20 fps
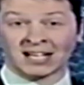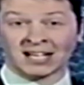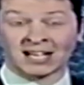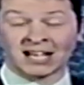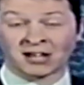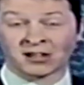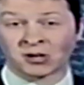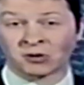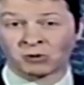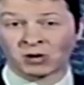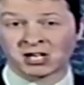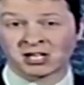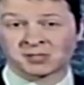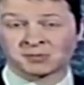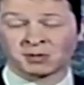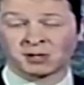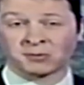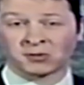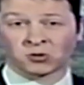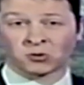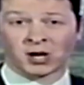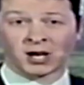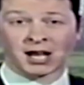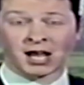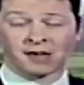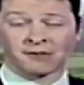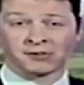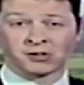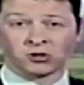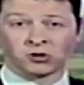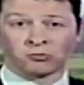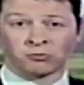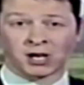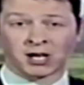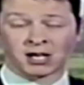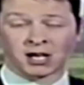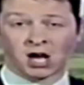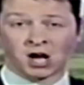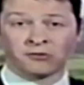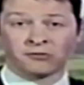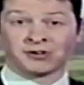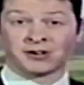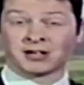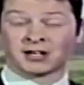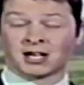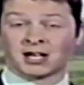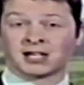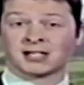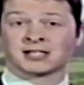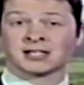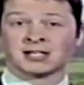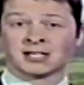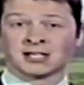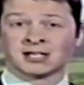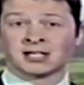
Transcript: Now that rain has been quite heavy already overnight